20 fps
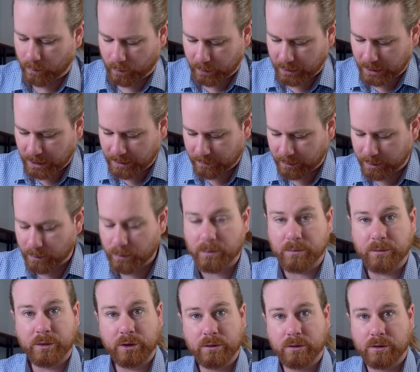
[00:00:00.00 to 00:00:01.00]
We definitely
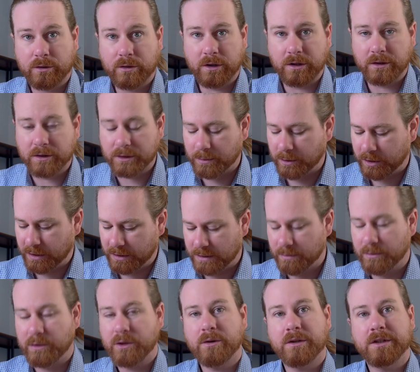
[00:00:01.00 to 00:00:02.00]
want pure drugs because
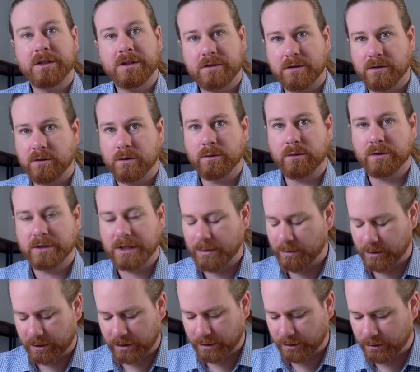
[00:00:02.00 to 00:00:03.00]
impurities can cause
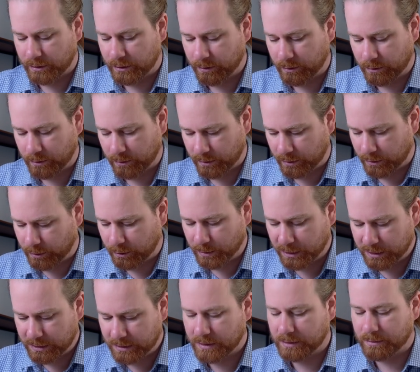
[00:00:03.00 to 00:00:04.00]
damage to
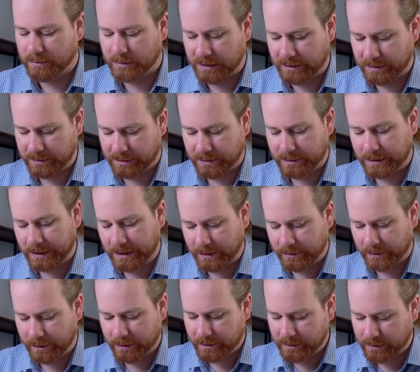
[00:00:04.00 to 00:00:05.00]
humans, but let's just check
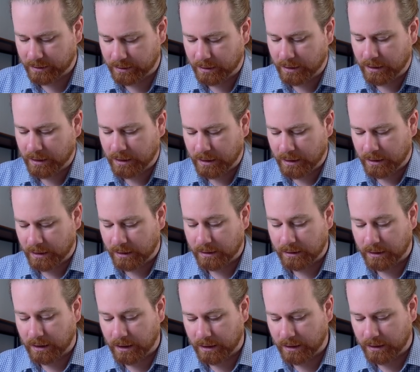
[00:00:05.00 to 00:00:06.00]
out the others.
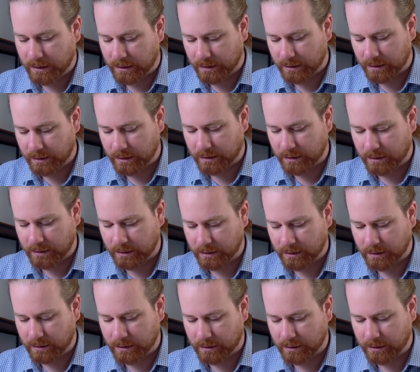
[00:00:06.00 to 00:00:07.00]

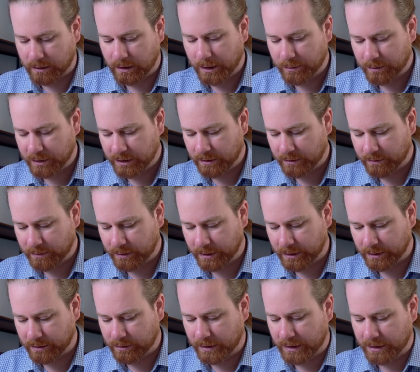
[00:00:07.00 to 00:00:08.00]
Limestone for the
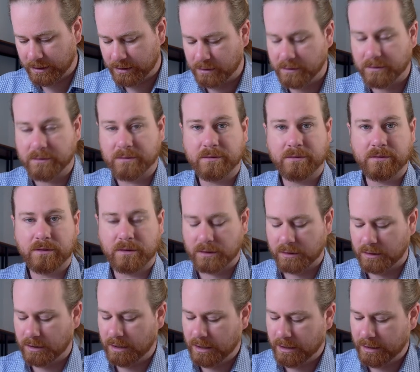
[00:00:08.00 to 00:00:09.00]
extraction of
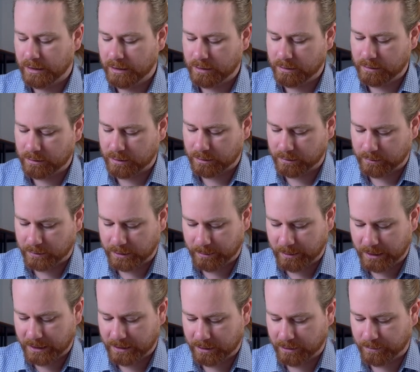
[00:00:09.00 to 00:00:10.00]
iron, doesn't really
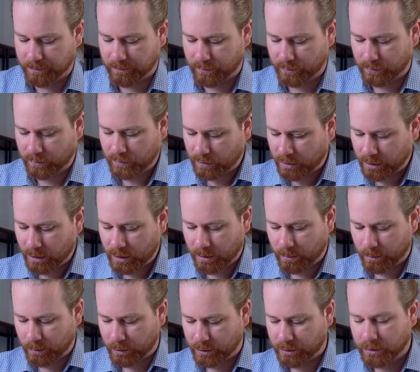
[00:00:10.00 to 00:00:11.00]
matter.
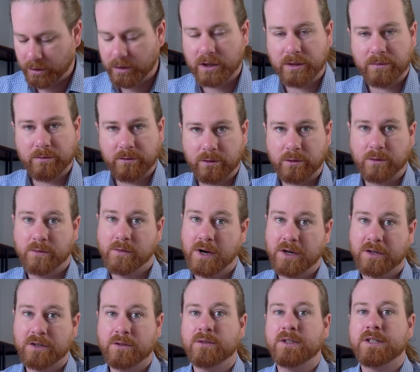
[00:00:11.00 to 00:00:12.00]
Petroleum for
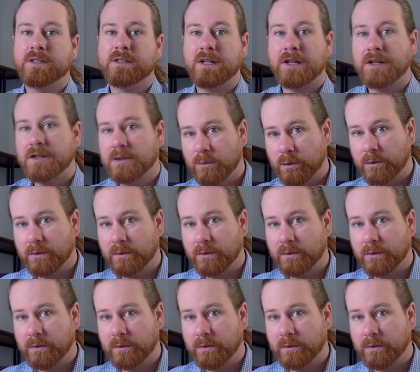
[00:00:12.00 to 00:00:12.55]
fractional distillation.